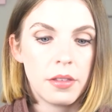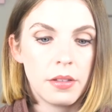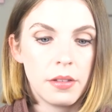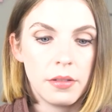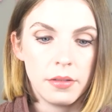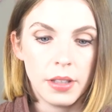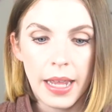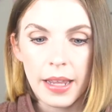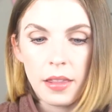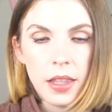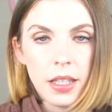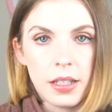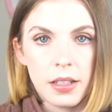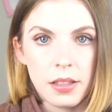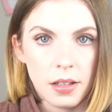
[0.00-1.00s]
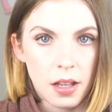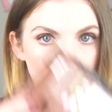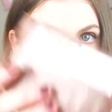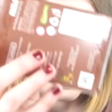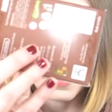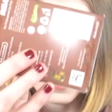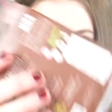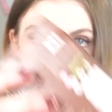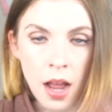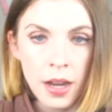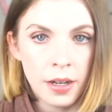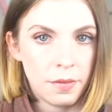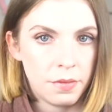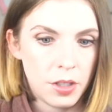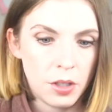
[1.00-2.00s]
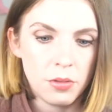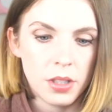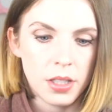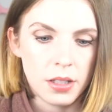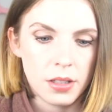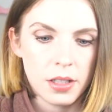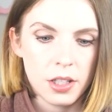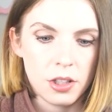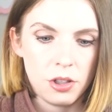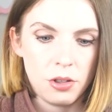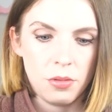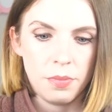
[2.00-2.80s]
like this, a ton of uses, because